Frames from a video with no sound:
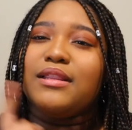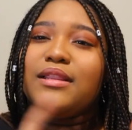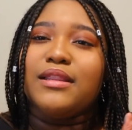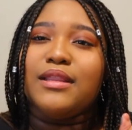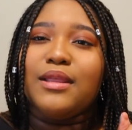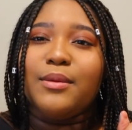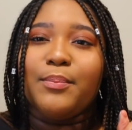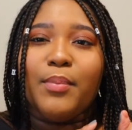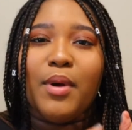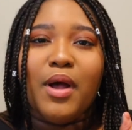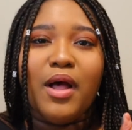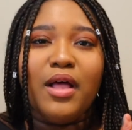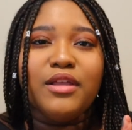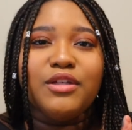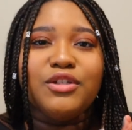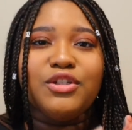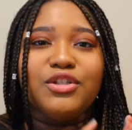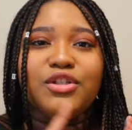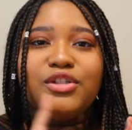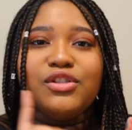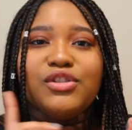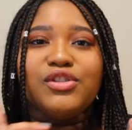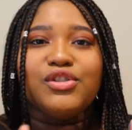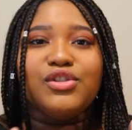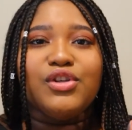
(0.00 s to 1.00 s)
the
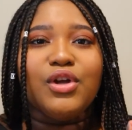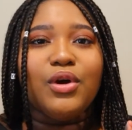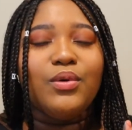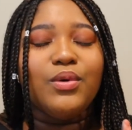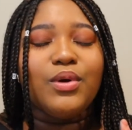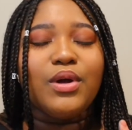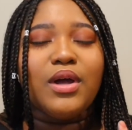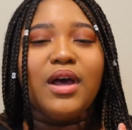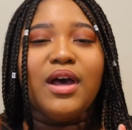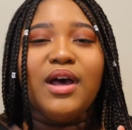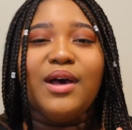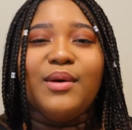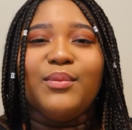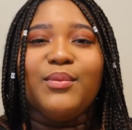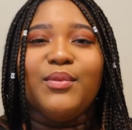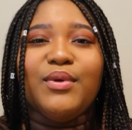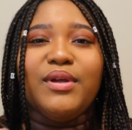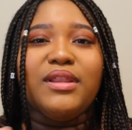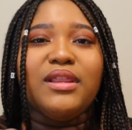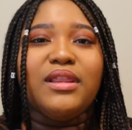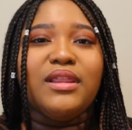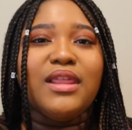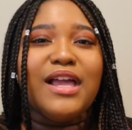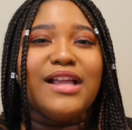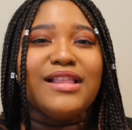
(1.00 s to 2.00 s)
polishes don't come
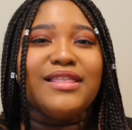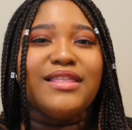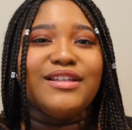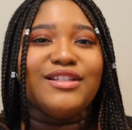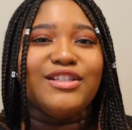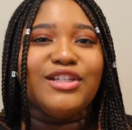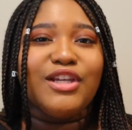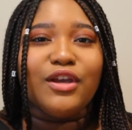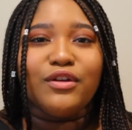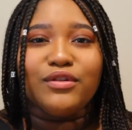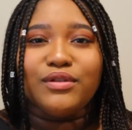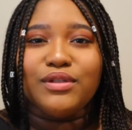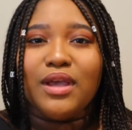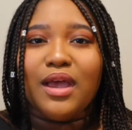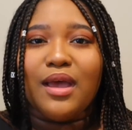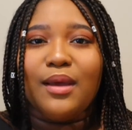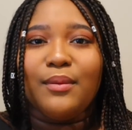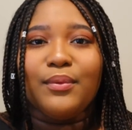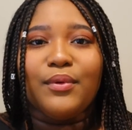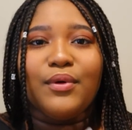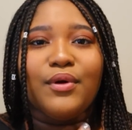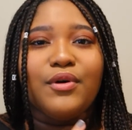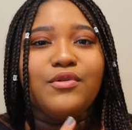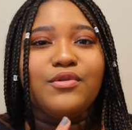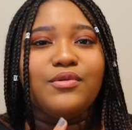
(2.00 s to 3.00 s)
with like the gel
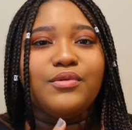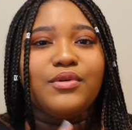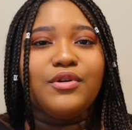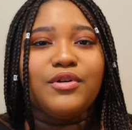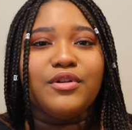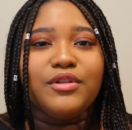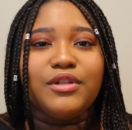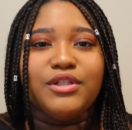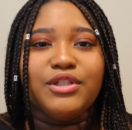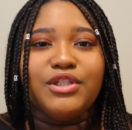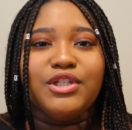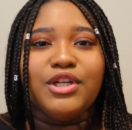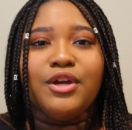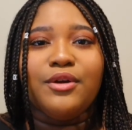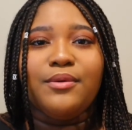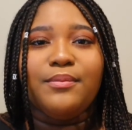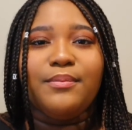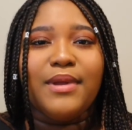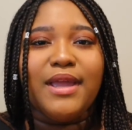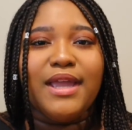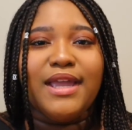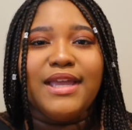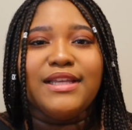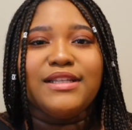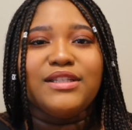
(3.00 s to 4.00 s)
top coat or the gel
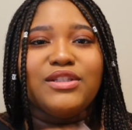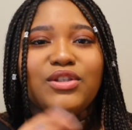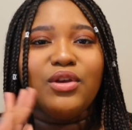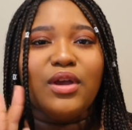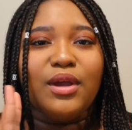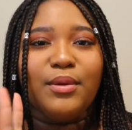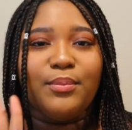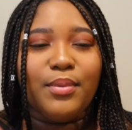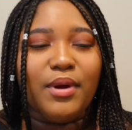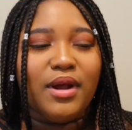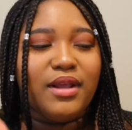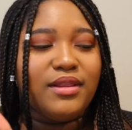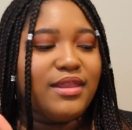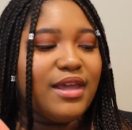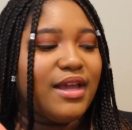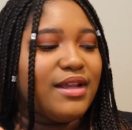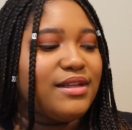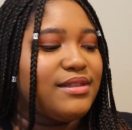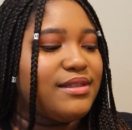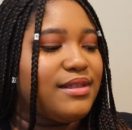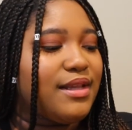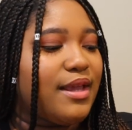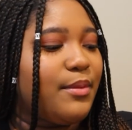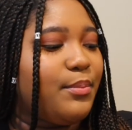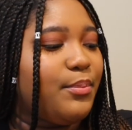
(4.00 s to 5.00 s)
base so I bought that
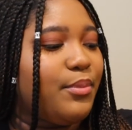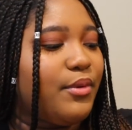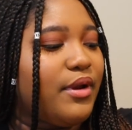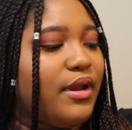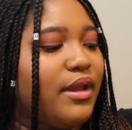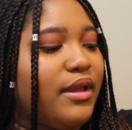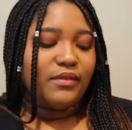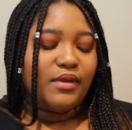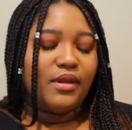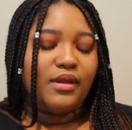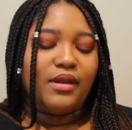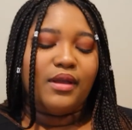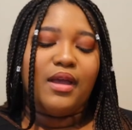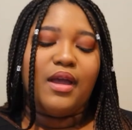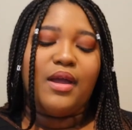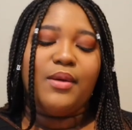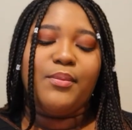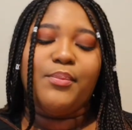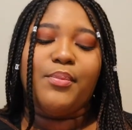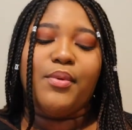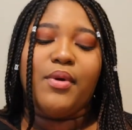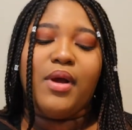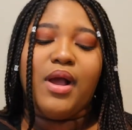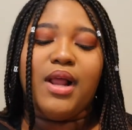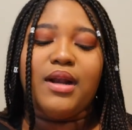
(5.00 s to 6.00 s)
separate. I
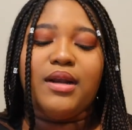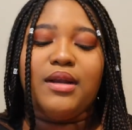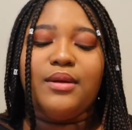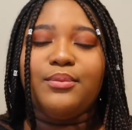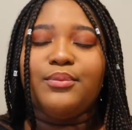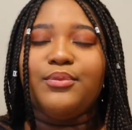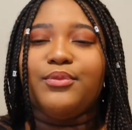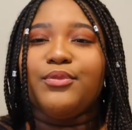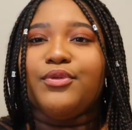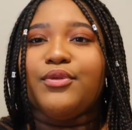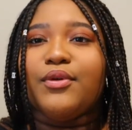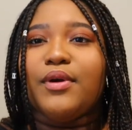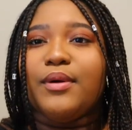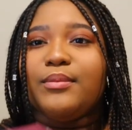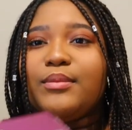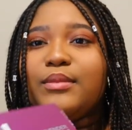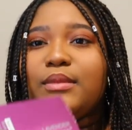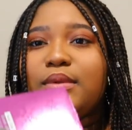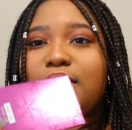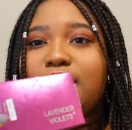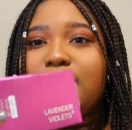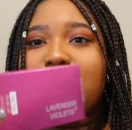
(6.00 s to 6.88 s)
brought them from